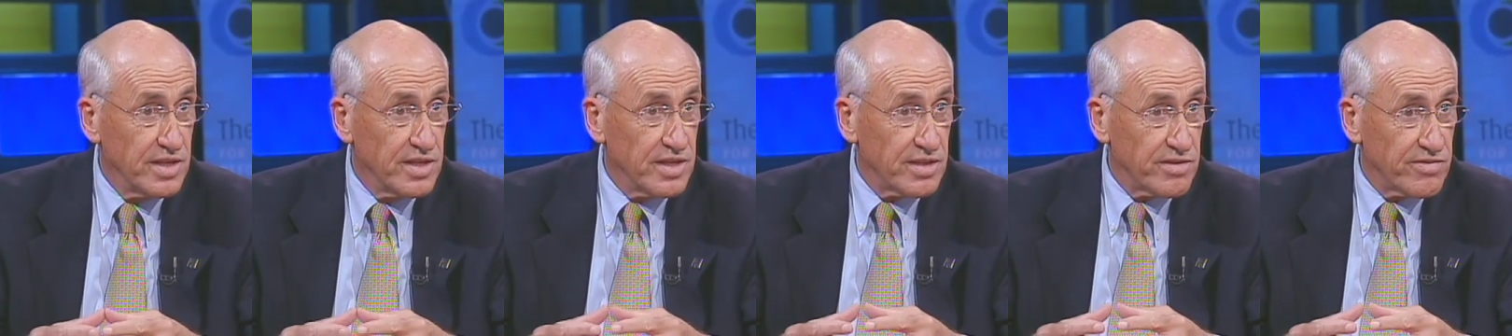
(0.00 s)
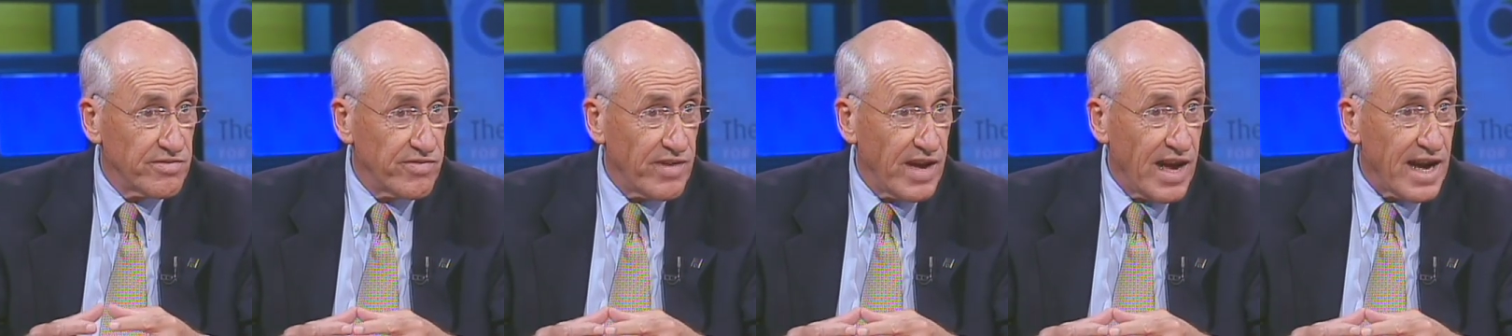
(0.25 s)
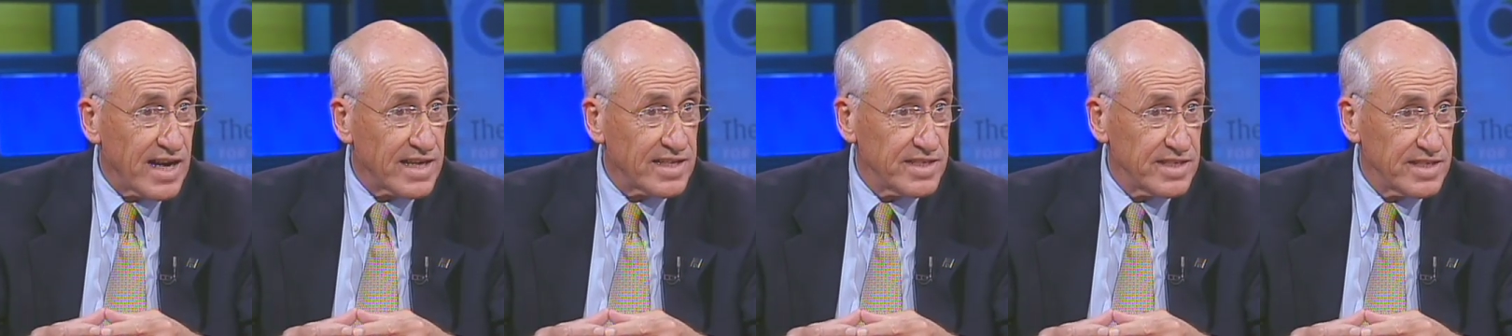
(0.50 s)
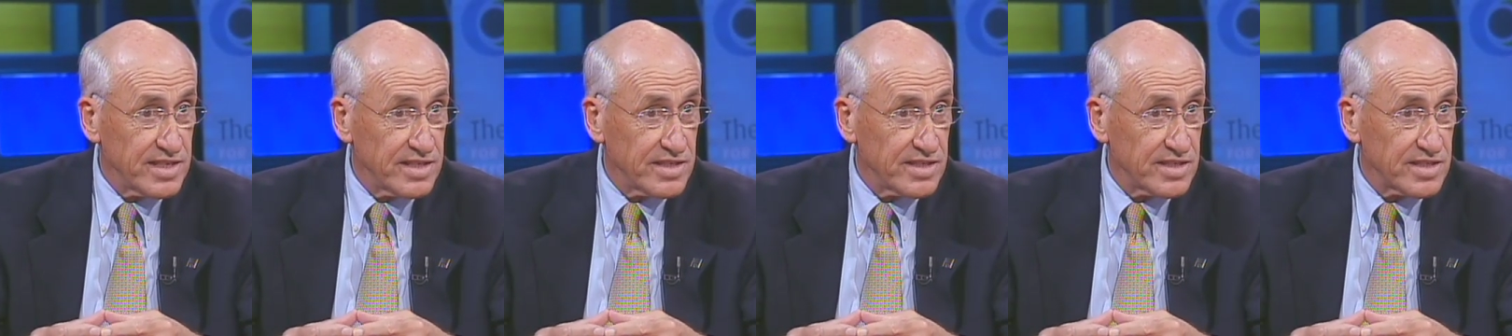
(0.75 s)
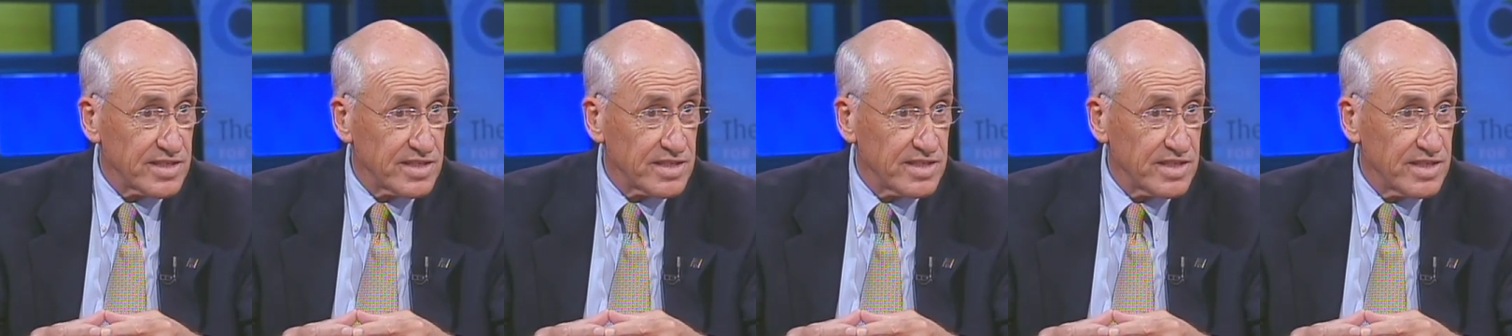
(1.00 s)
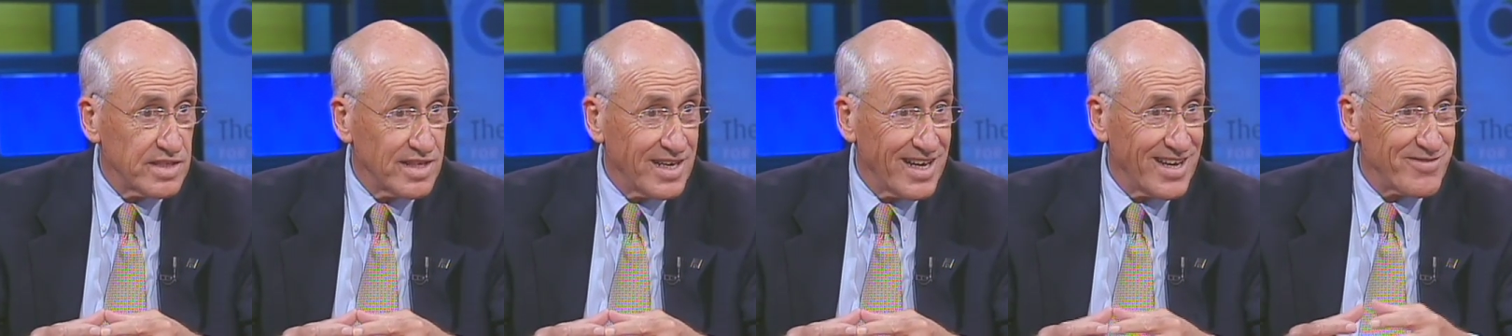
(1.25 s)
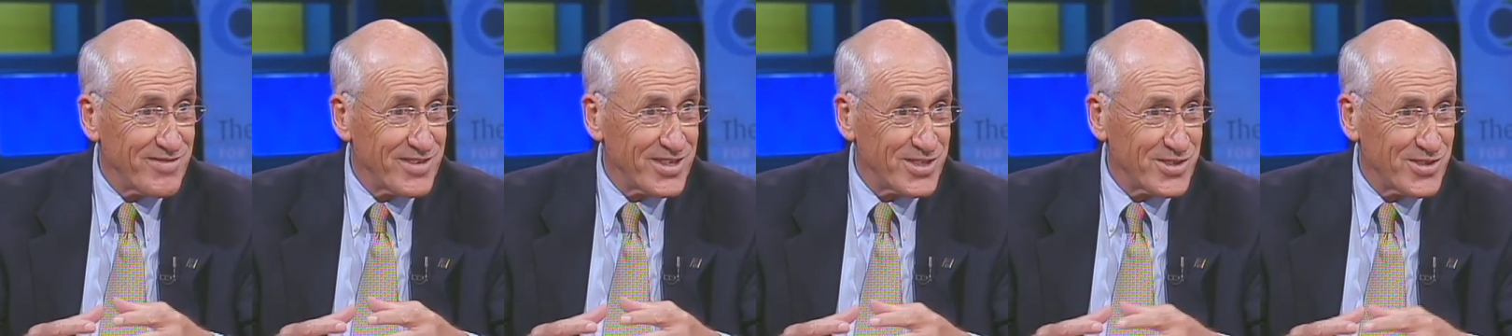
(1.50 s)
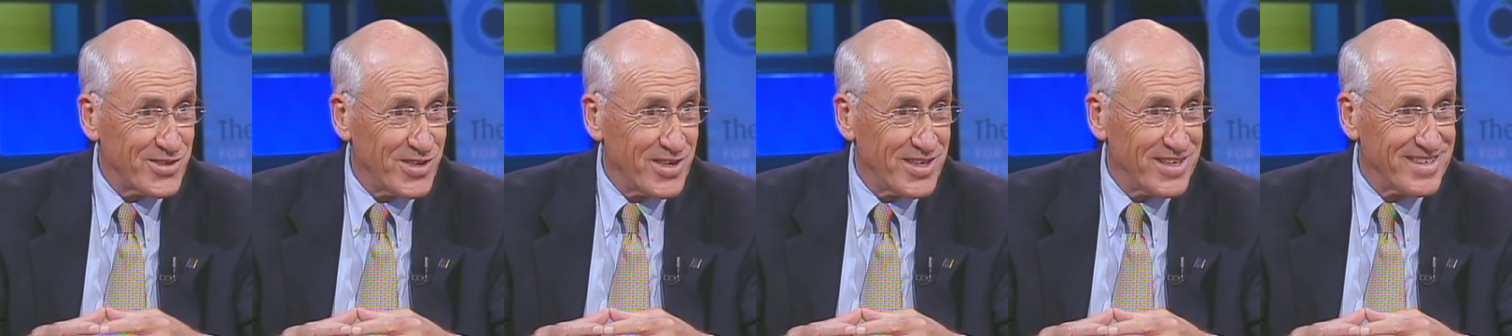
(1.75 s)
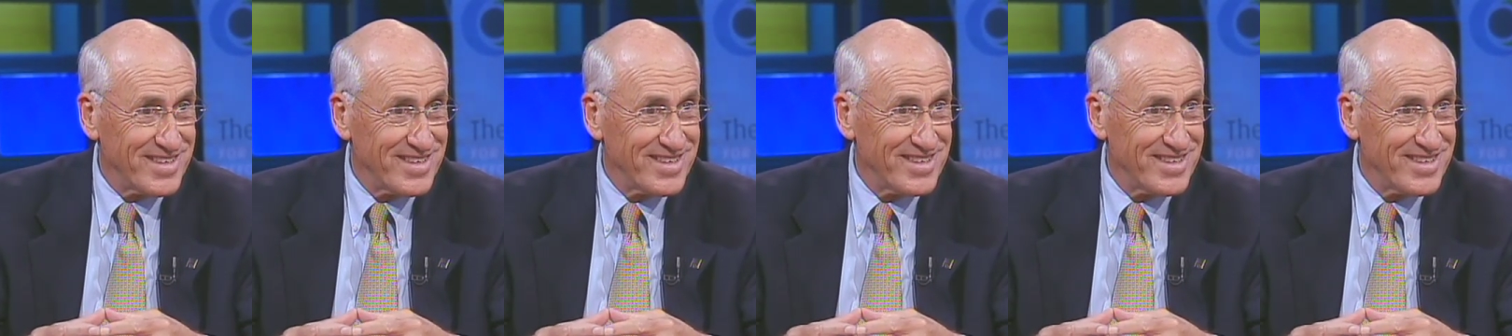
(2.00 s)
The fact is, having taught